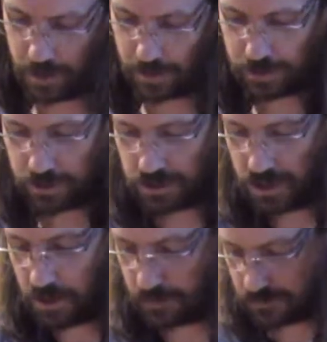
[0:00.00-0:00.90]
As you can
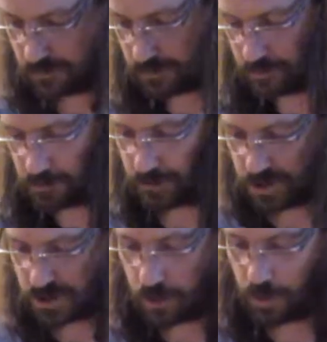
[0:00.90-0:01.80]
see, I'm
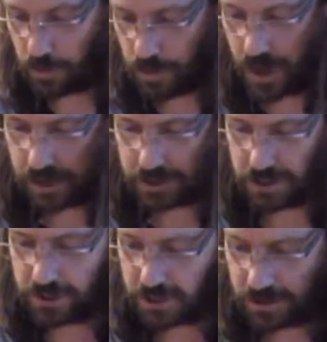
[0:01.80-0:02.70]
somewhat
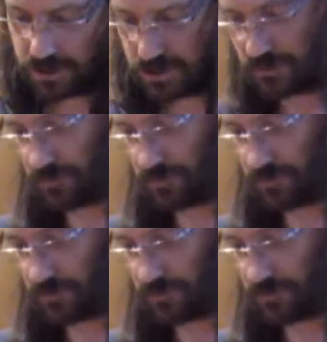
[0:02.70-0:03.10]
practiced at this.